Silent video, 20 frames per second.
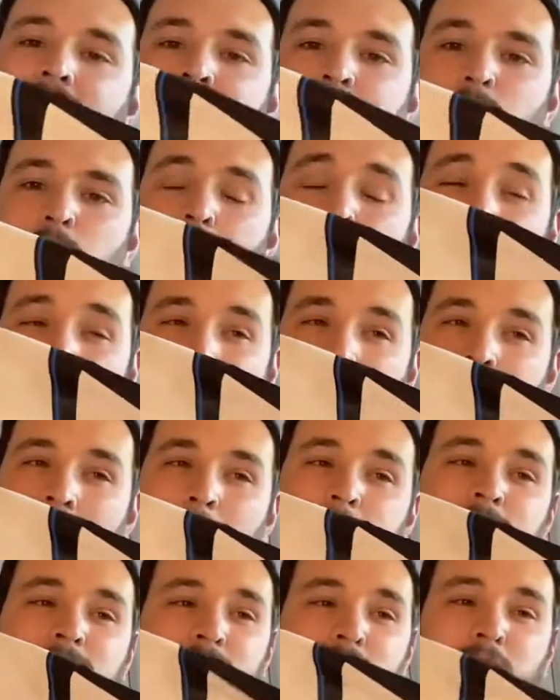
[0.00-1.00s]
this would be
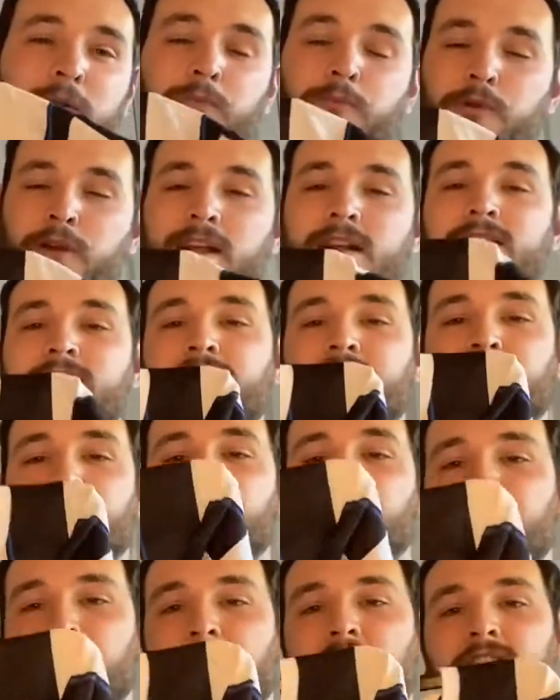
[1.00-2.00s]
absolutely brilliant for a
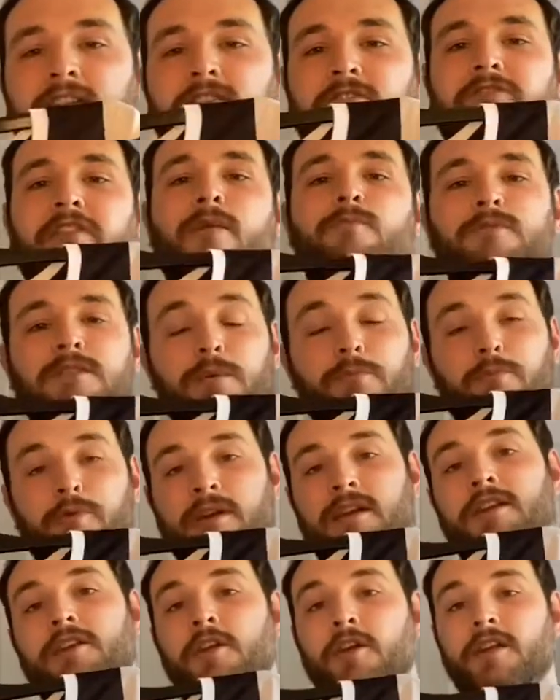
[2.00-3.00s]
Newcastle fan with the
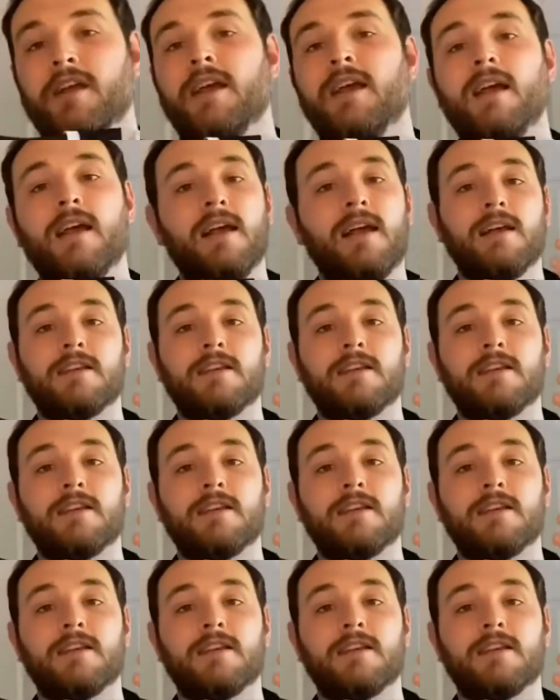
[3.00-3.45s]
printing on it.